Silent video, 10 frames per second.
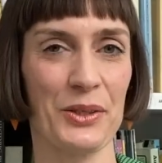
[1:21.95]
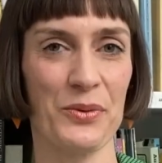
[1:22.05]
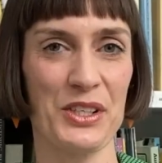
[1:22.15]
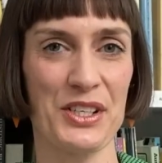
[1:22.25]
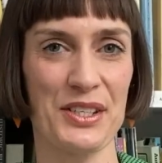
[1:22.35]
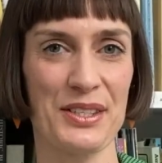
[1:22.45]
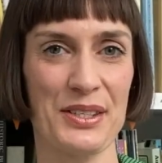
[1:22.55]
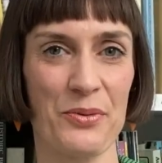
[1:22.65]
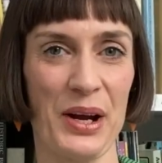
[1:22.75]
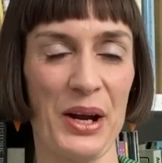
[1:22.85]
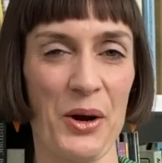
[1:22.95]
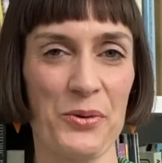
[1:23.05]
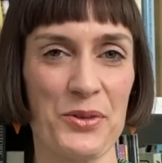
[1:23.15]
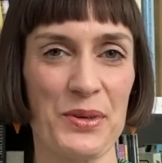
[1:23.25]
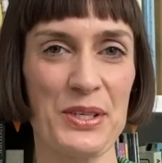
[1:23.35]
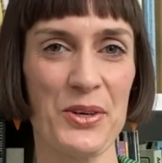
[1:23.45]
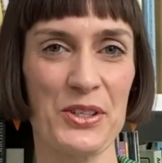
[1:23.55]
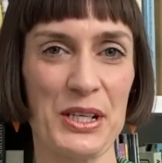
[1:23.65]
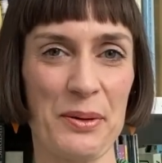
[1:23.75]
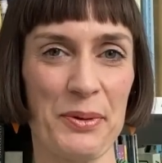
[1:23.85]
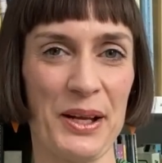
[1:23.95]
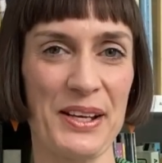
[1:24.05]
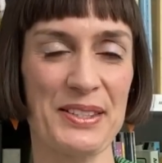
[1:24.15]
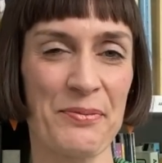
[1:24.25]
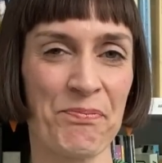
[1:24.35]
which is where I was researching a place.